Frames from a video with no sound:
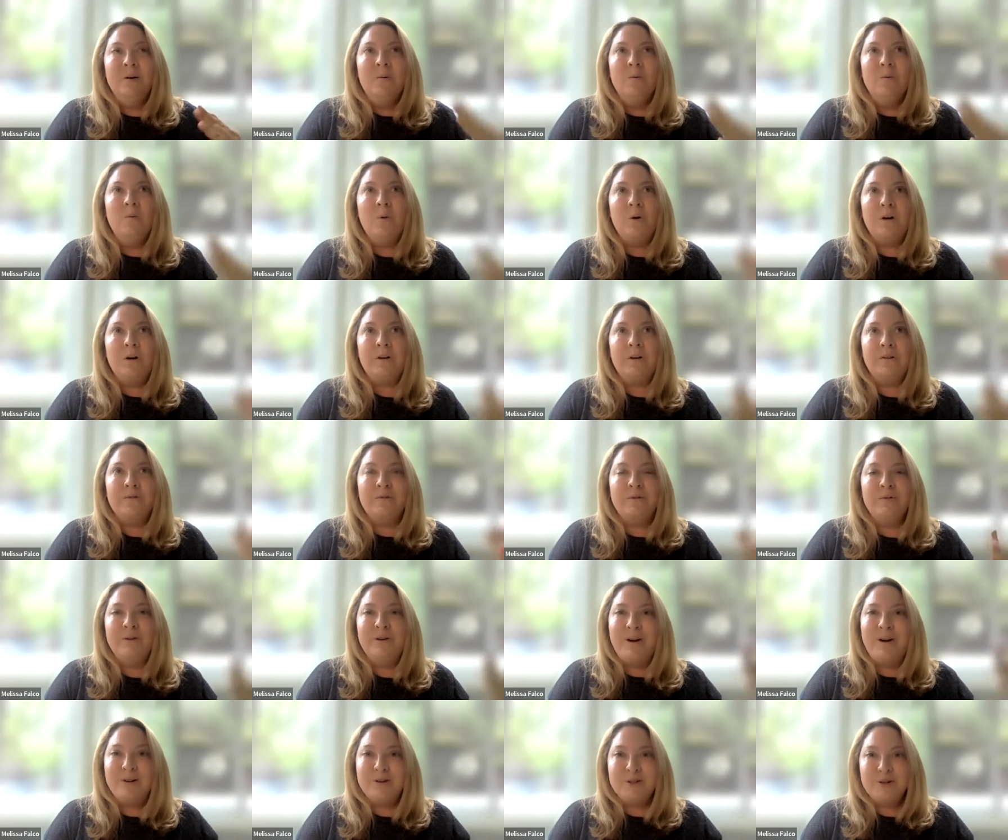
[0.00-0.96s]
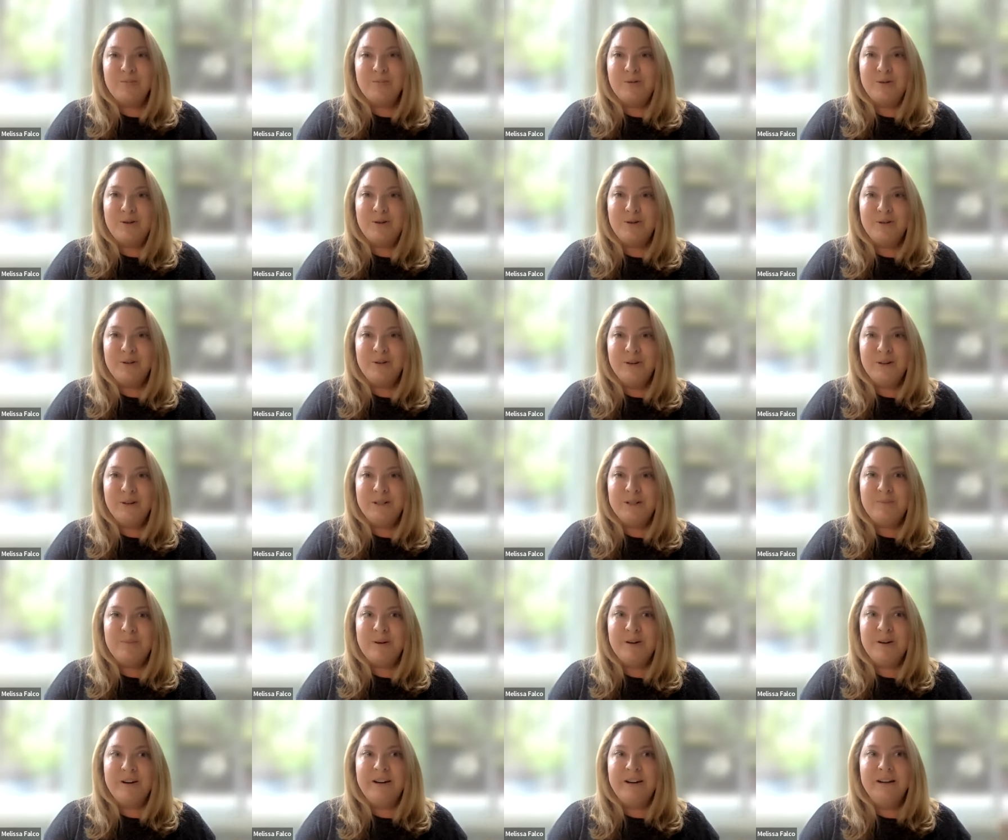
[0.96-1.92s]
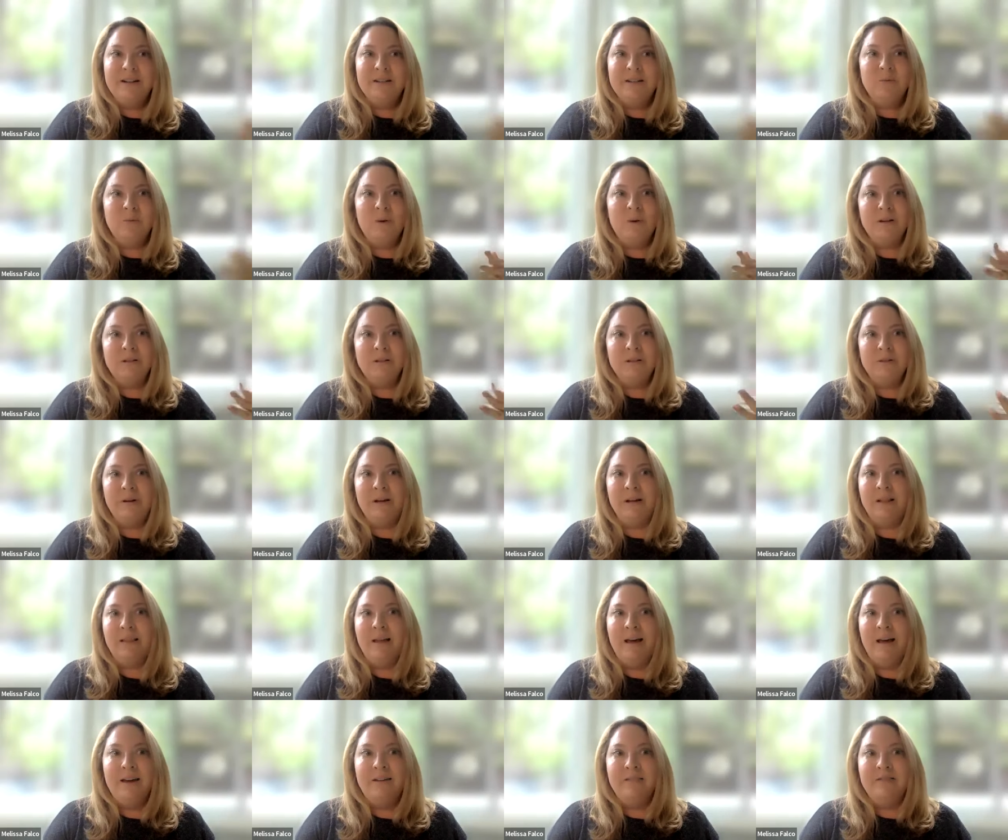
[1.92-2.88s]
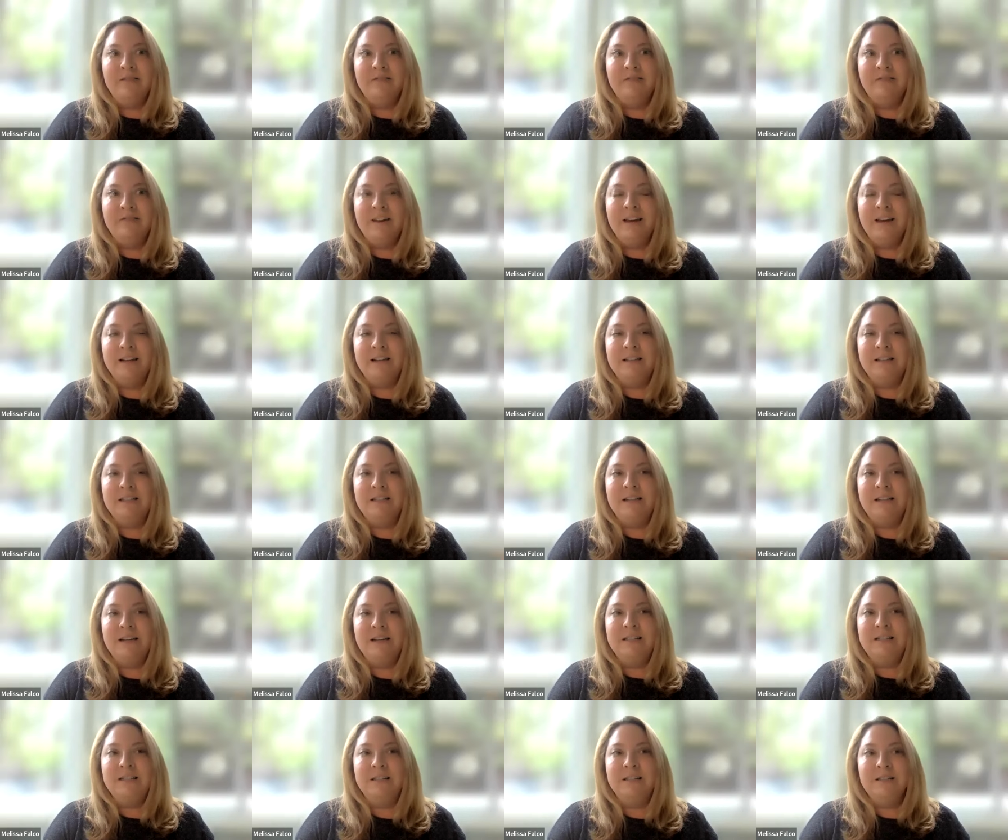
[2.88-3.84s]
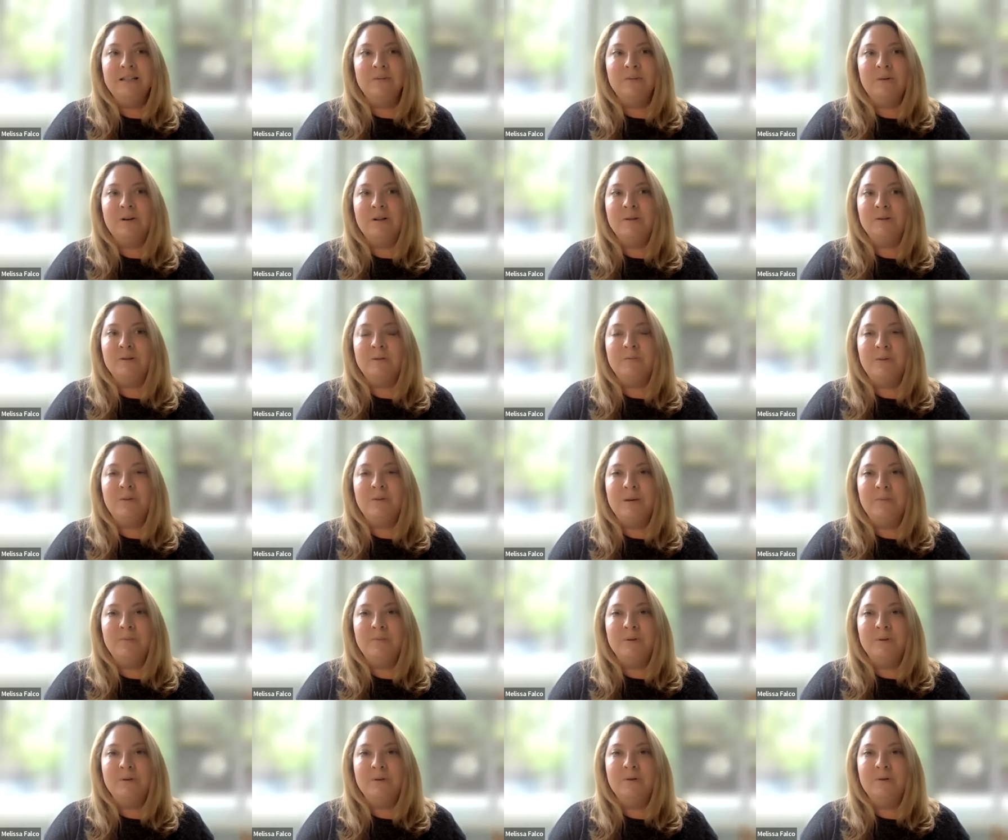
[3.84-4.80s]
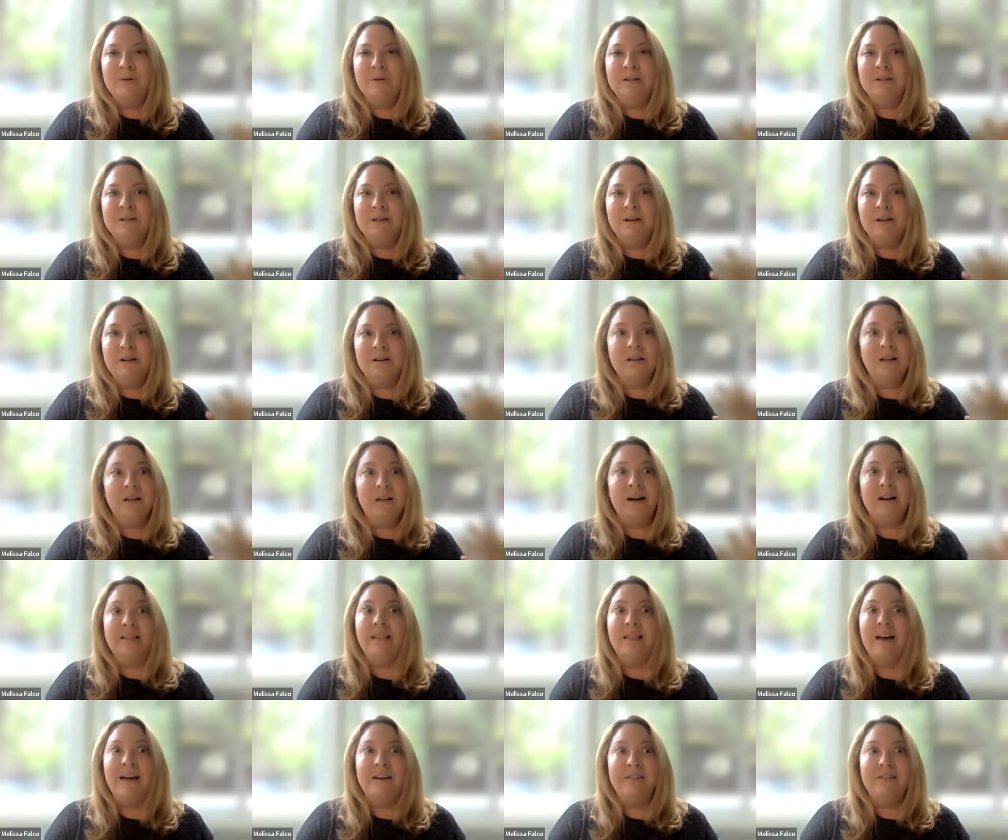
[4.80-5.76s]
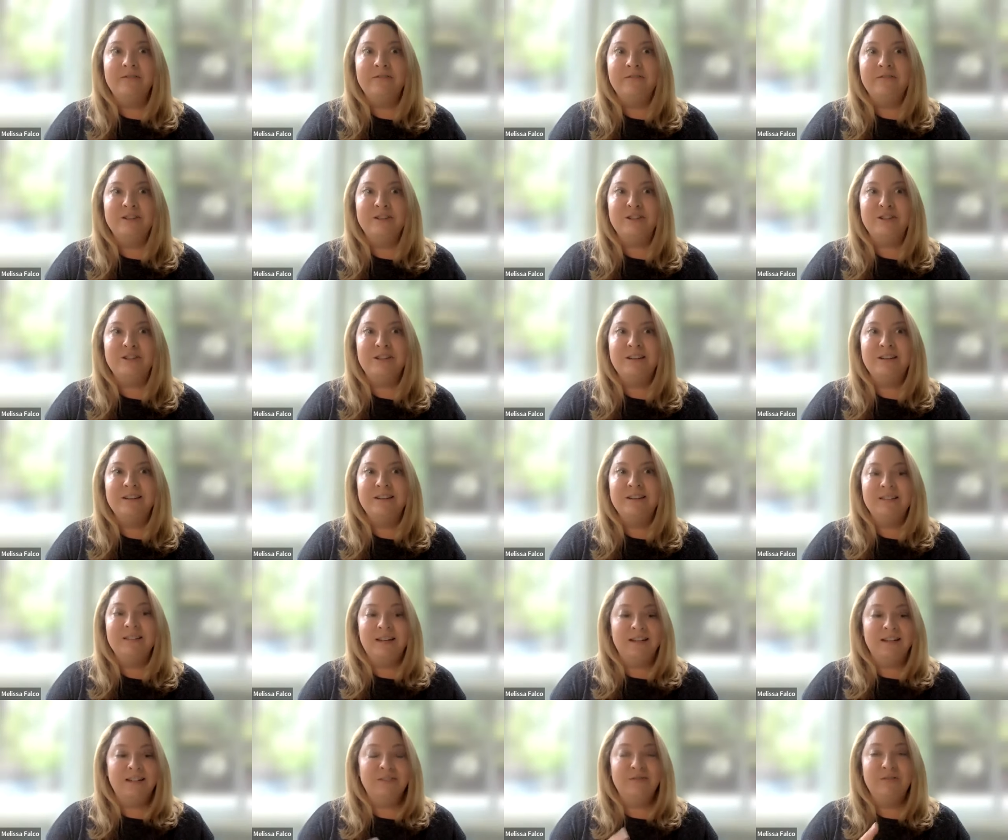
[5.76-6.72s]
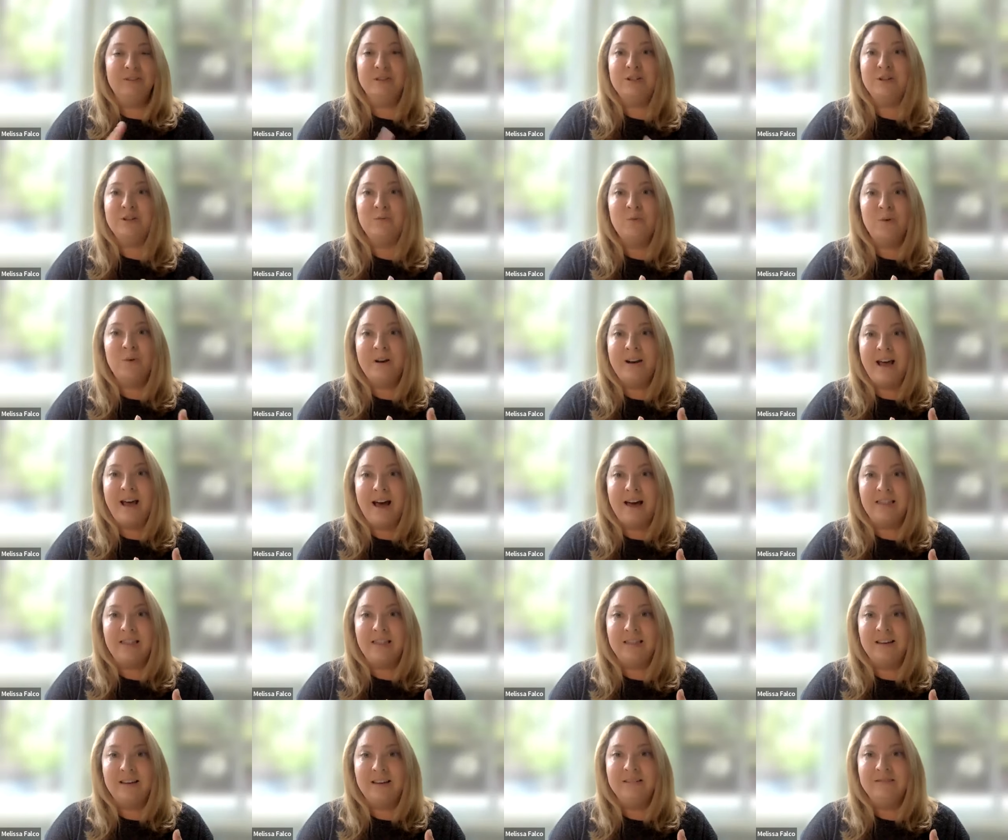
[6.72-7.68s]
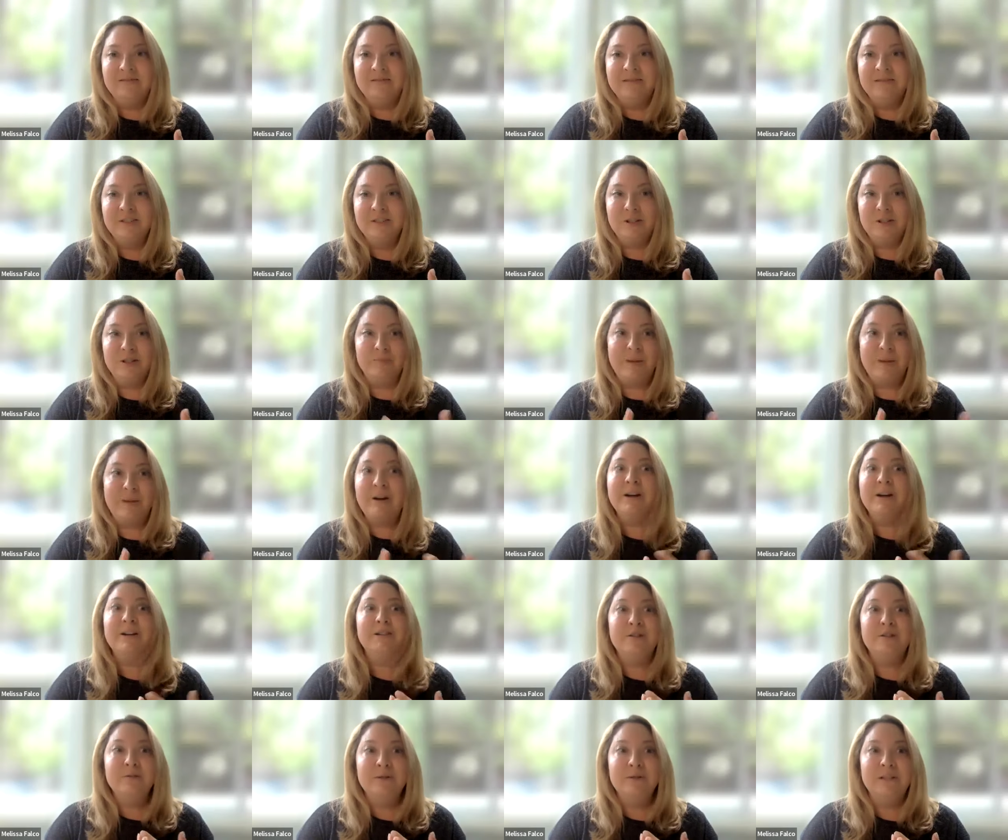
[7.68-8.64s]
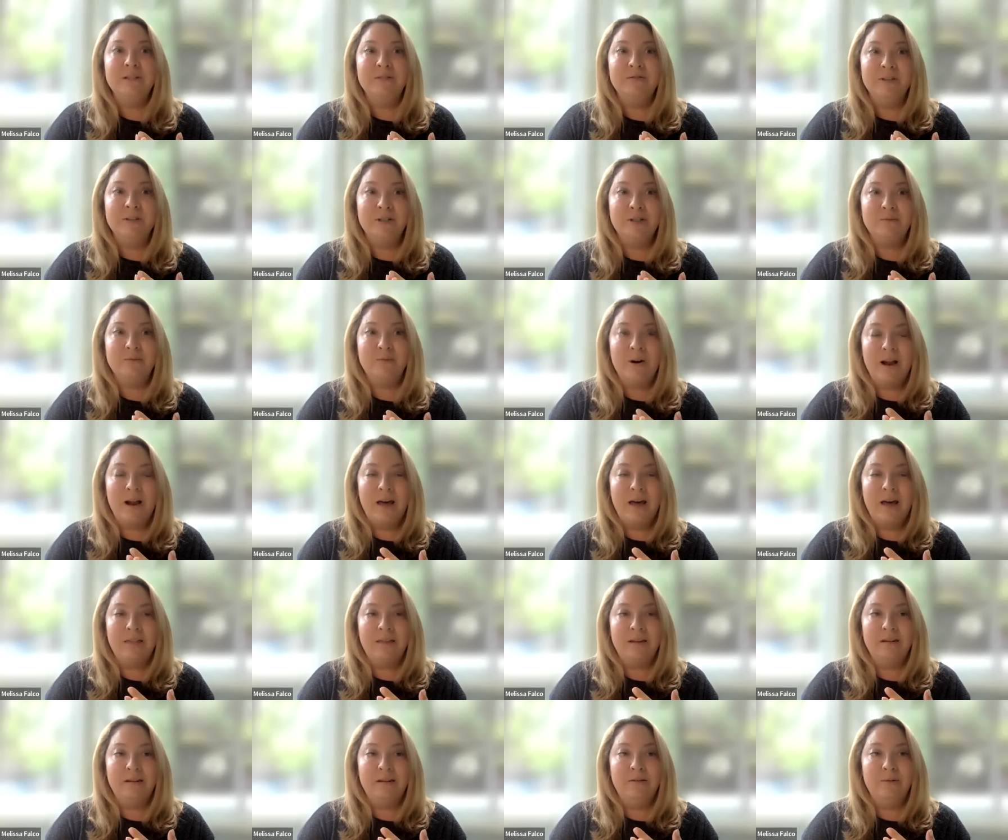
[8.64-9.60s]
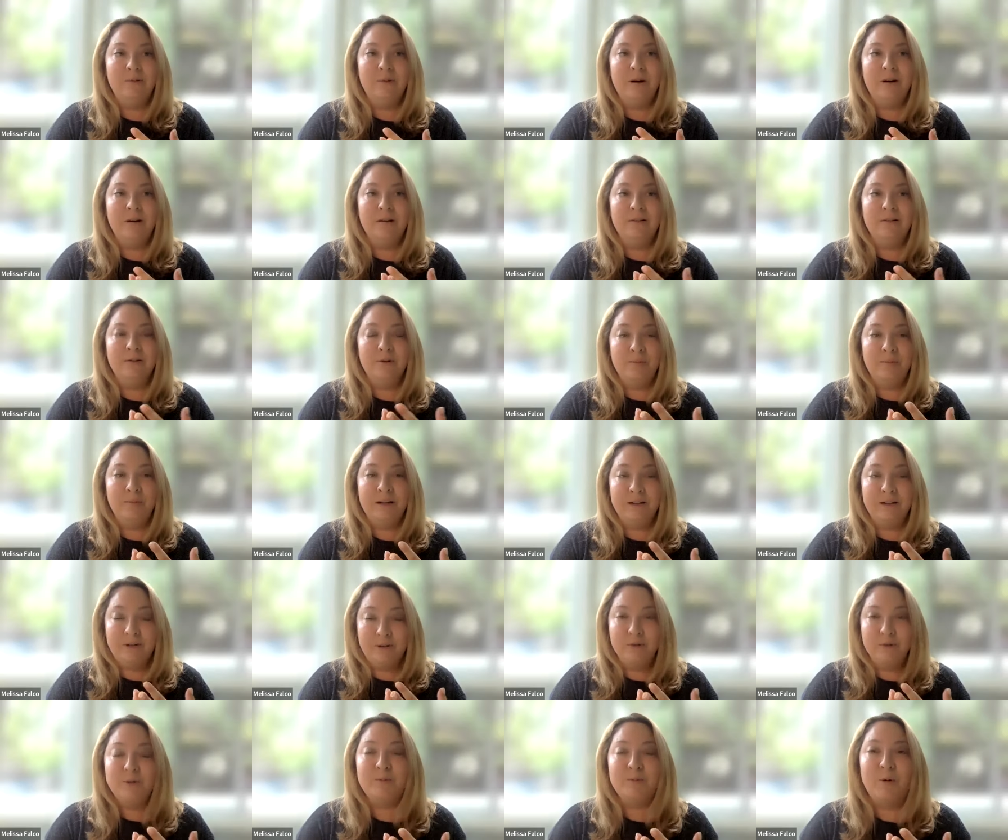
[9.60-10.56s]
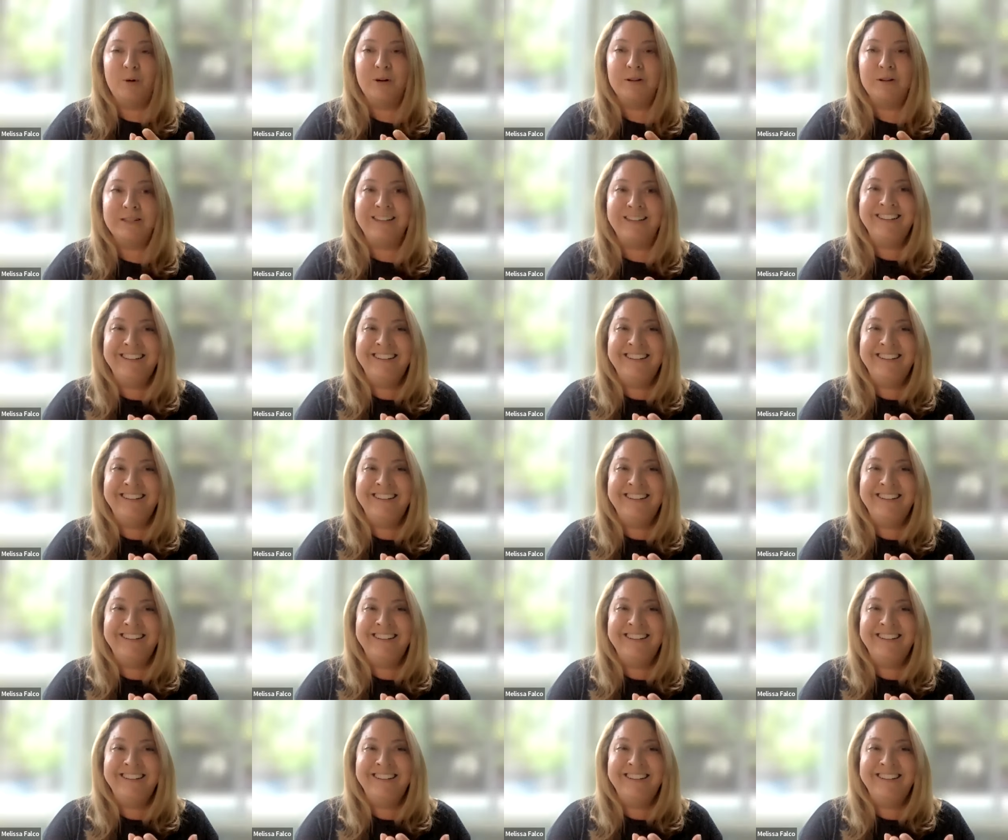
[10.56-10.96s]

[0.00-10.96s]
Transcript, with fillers: work through an entrepreneurial experience while doing life and stacey is one of those people who has done a lot of life she is a division one athlete she's married to a division one athlete who who played two sports